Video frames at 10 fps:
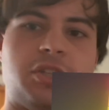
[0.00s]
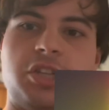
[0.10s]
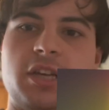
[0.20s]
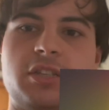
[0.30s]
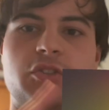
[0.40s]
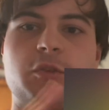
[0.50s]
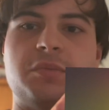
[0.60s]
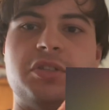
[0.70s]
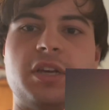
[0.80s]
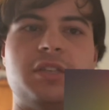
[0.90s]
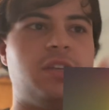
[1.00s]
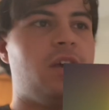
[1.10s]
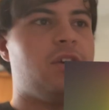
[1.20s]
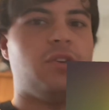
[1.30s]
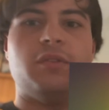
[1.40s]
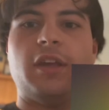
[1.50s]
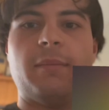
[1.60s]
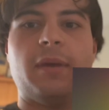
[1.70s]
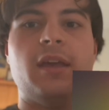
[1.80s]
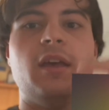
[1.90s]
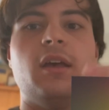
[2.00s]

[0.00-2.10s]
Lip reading: Chase, Super Chase, you name it.